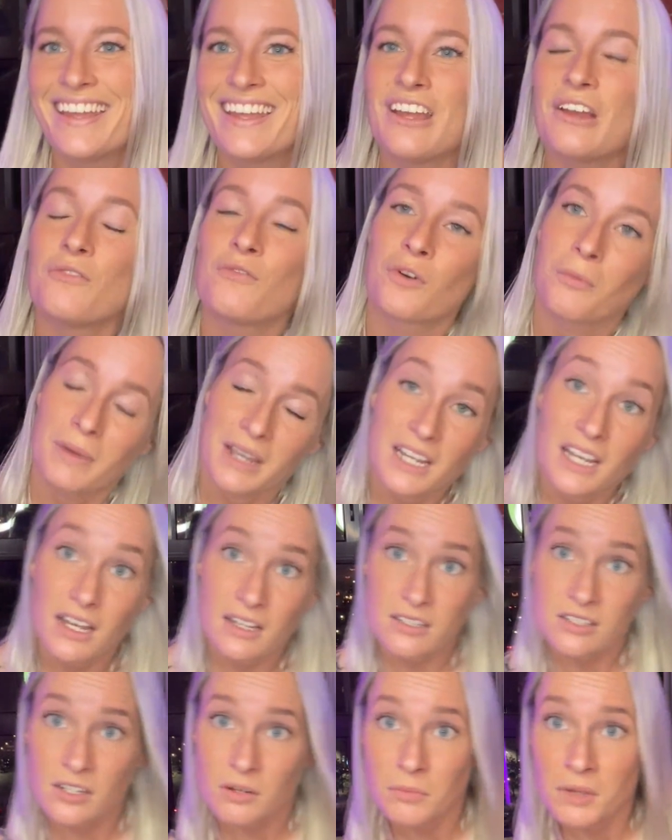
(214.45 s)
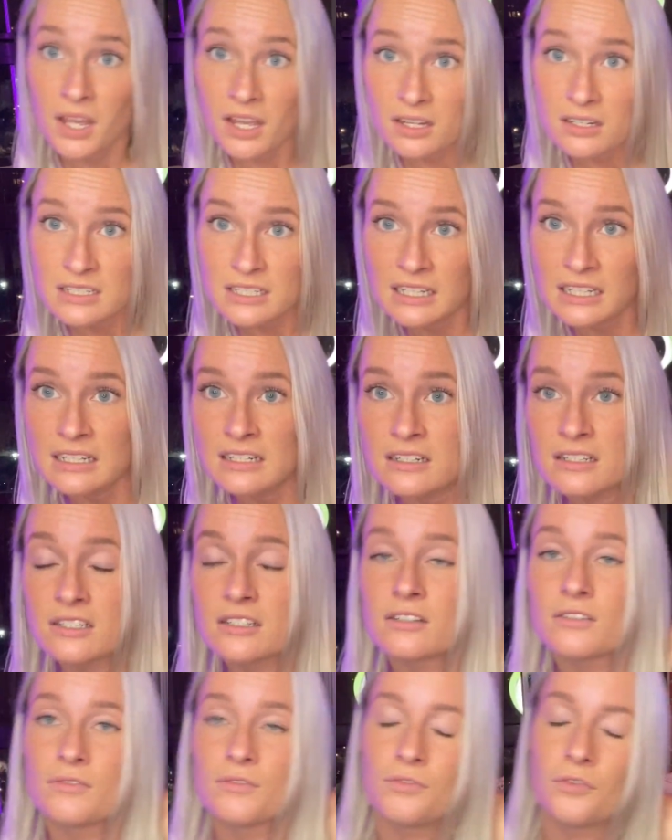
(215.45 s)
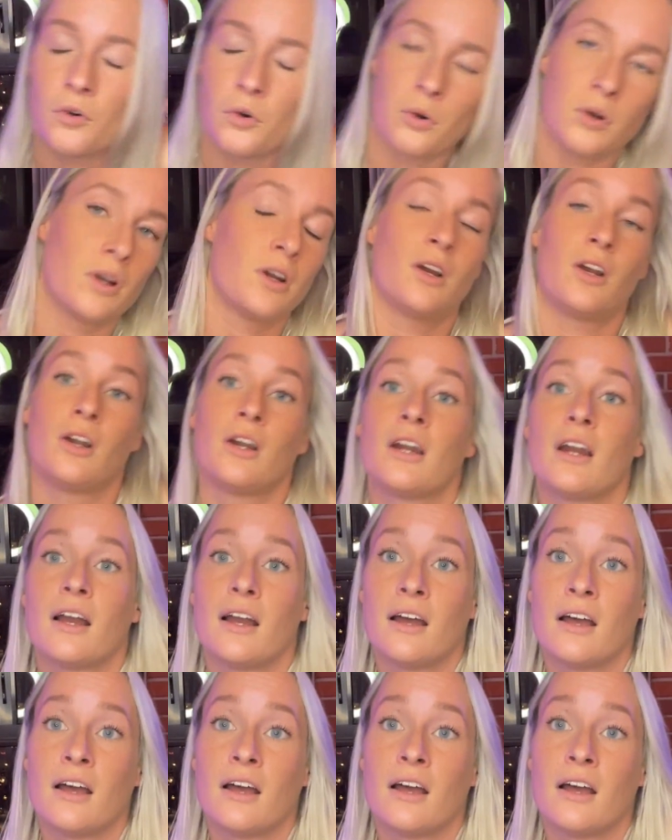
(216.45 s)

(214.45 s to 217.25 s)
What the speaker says: For my custom content, for